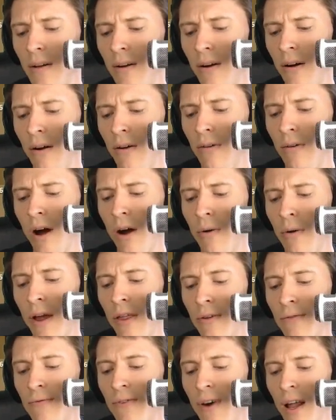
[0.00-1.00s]
Oh no,
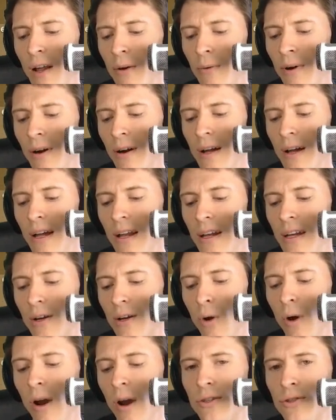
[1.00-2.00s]
another follower!
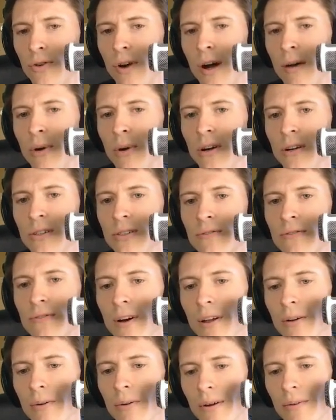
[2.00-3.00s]
Nikolai Drummer is
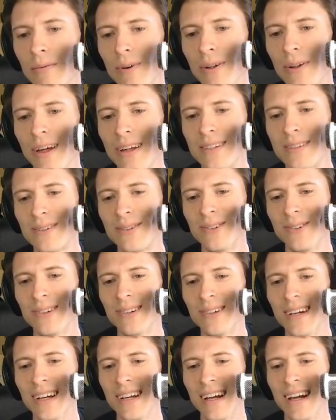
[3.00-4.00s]
following. Well, that's cool.
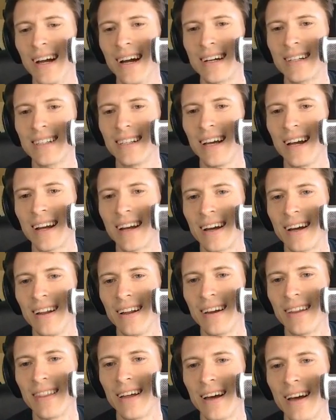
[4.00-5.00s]
Actually, I kind of
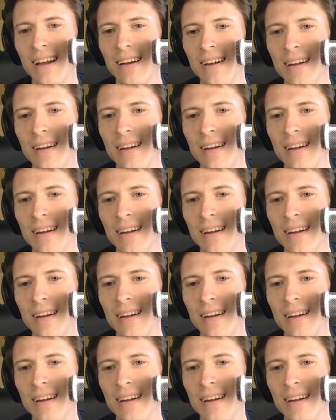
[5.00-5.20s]
like that.